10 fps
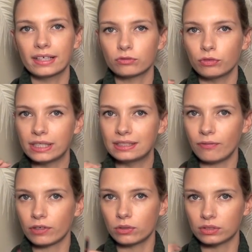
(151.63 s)
it's really
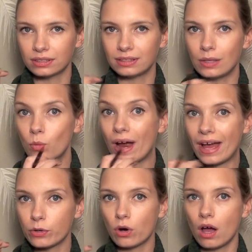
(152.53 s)
difficult to see
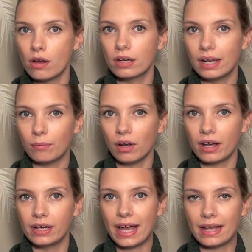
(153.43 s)
where your own lip
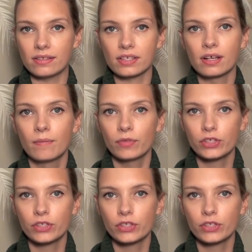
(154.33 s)
line ends.